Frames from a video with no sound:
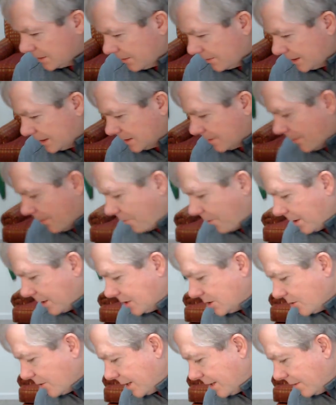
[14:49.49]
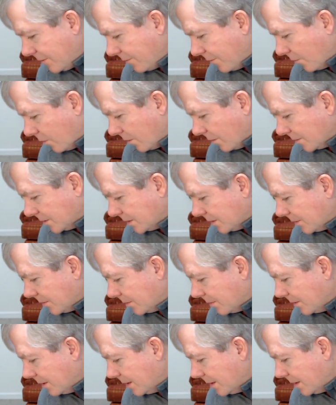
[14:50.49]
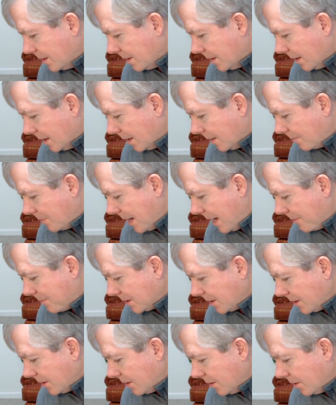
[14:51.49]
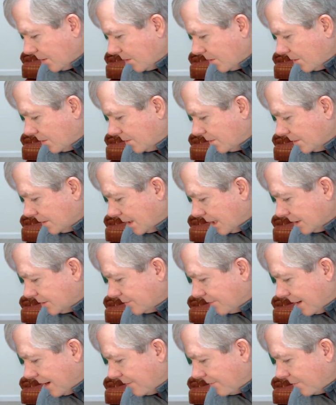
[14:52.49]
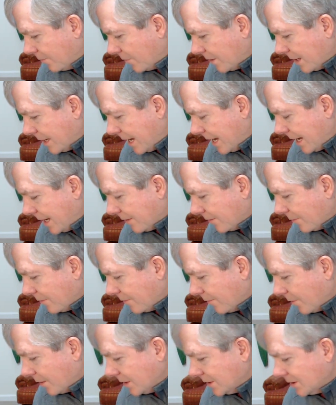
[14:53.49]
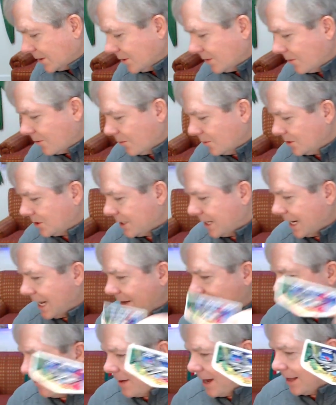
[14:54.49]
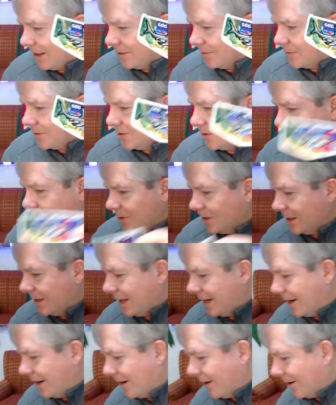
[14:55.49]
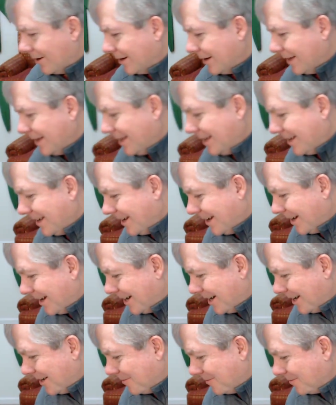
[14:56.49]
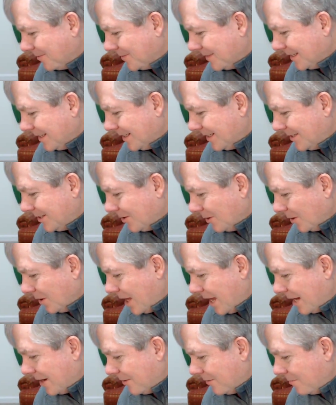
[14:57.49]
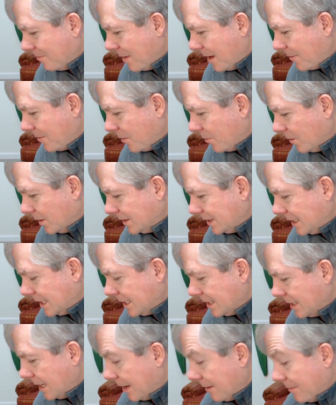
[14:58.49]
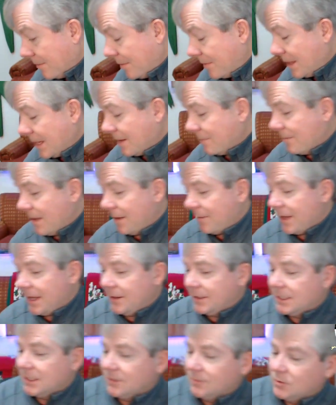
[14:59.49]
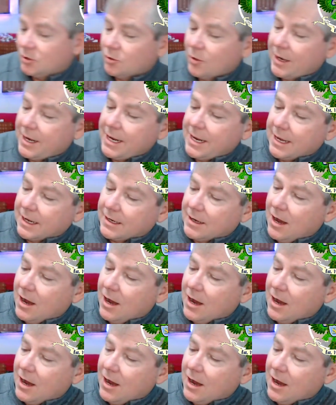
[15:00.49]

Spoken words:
notes on these about where he traded for them. So Papago, Lodge 548, 342. Of course, you got to have a Malibu in there. So a lot of maybe once I'm thinking maybe he did some trading